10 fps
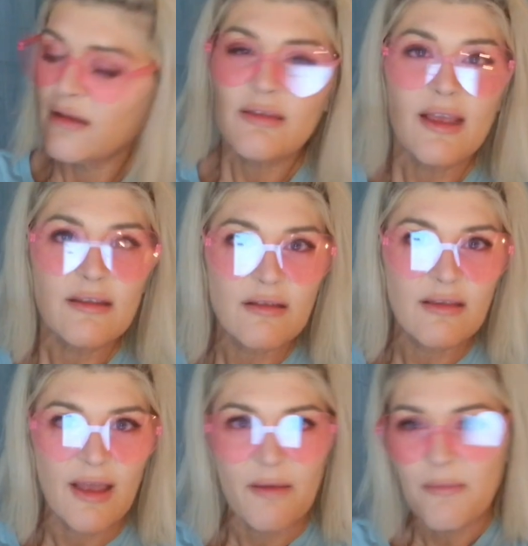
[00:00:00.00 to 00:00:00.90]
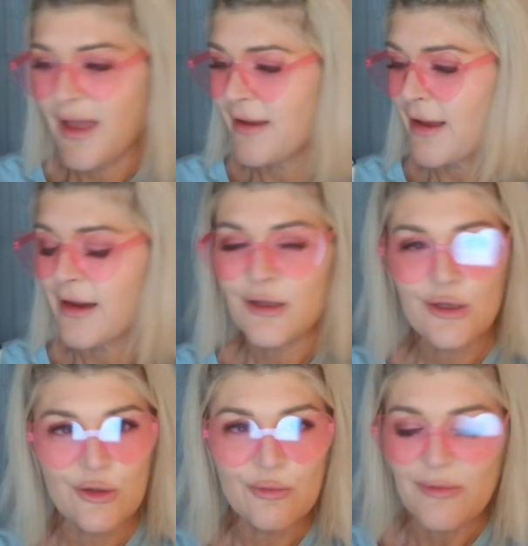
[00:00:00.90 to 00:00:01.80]
thanks to them, I got a
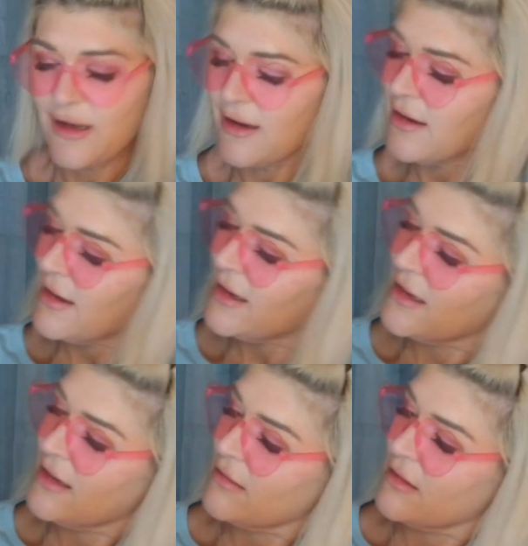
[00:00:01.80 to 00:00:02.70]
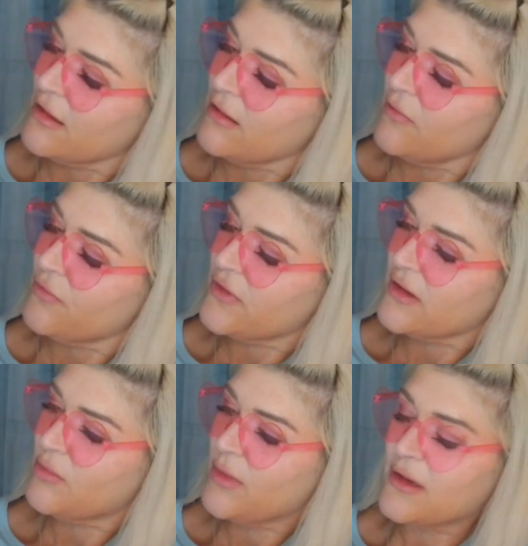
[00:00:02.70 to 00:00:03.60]
cute mug in his little
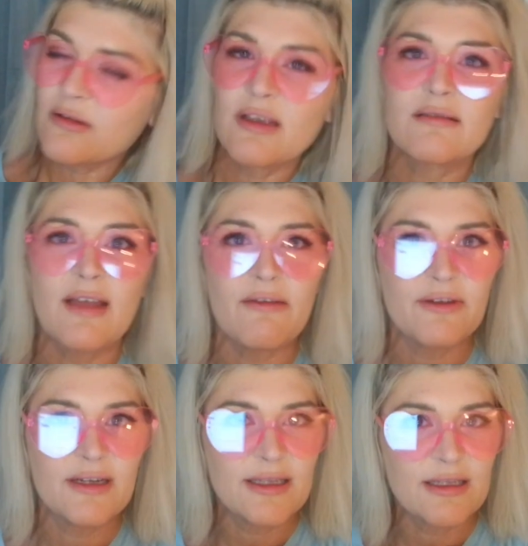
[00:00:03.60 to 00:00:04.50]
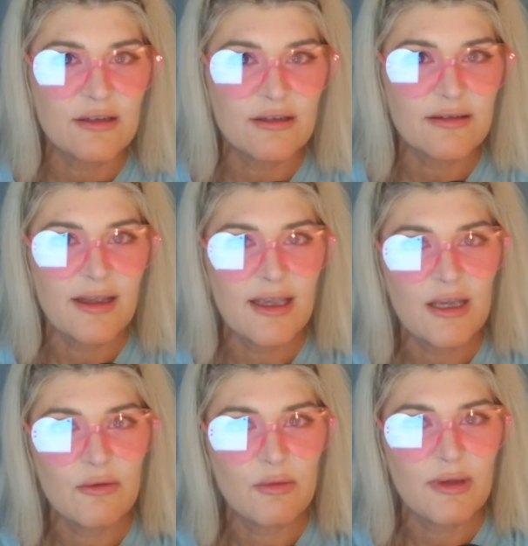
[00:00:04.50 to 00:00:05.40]
suspenders. He definitely looks like
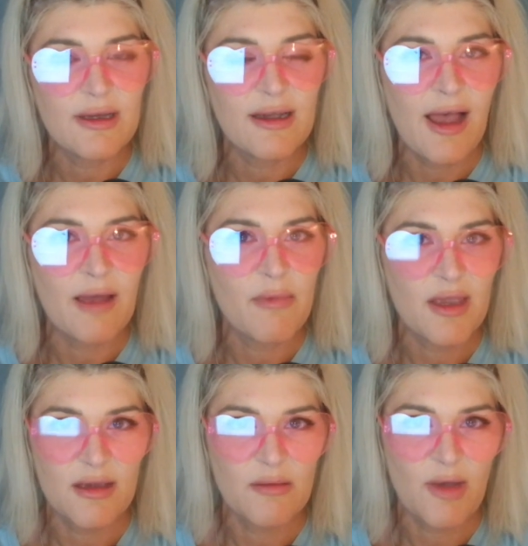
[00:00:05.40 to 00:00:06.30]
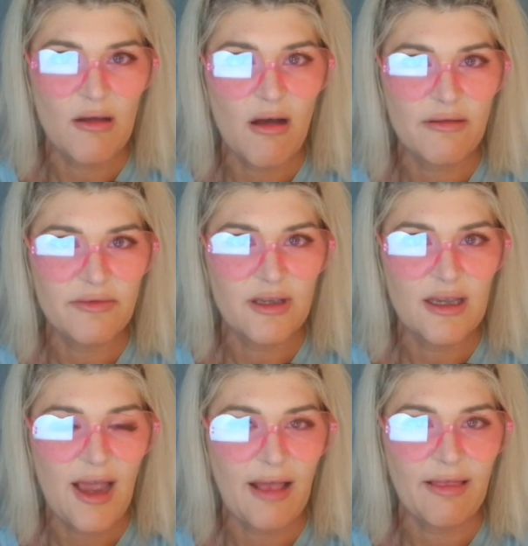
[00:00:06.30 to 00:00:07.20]
he would be a guy making my
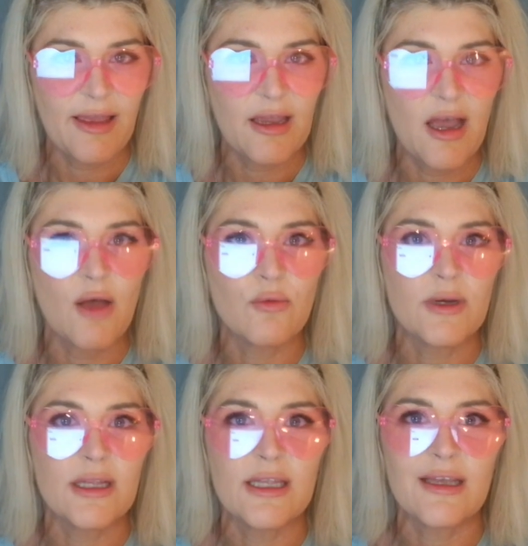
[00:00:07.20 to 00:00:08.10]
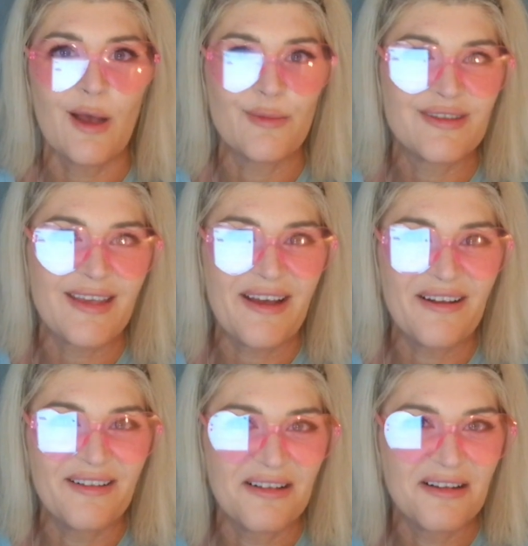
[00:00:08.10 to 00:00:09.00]
coffee at like a really
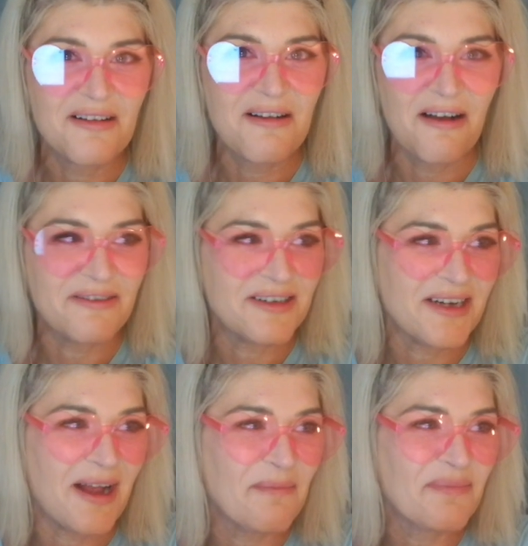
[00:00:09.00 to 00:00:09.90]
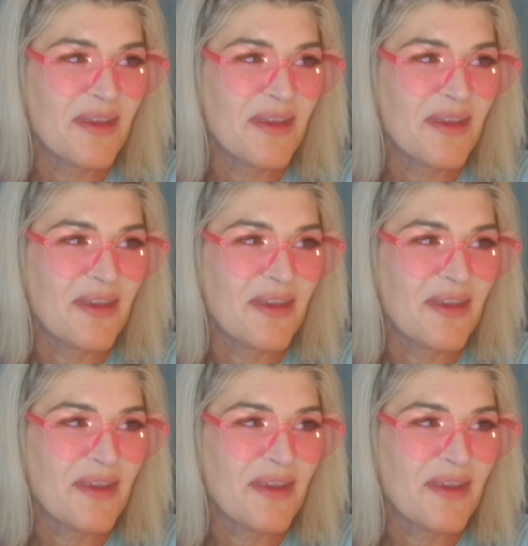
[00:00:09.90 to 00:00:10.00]
upscale coffee shop.